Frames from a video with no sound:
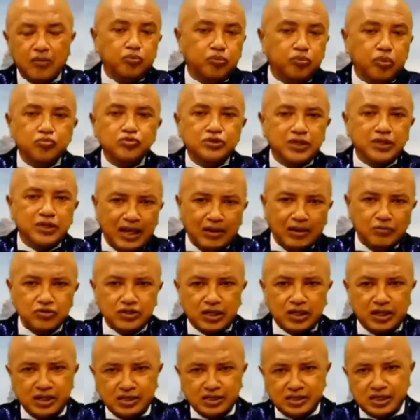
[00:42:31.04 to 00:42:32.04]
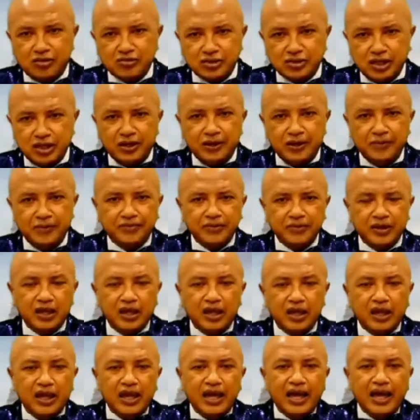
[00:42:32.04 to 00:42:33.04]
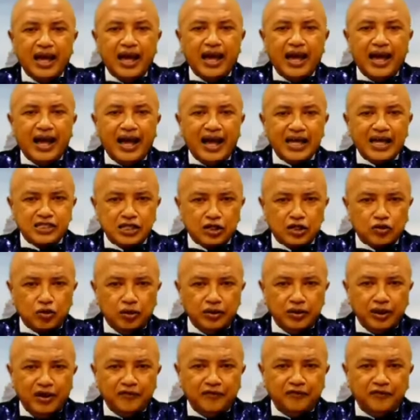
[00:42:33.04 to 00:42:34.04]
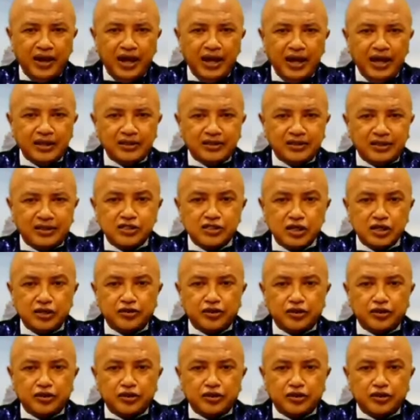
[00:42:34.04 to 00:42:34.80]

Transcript: And what was sent down to Abraham,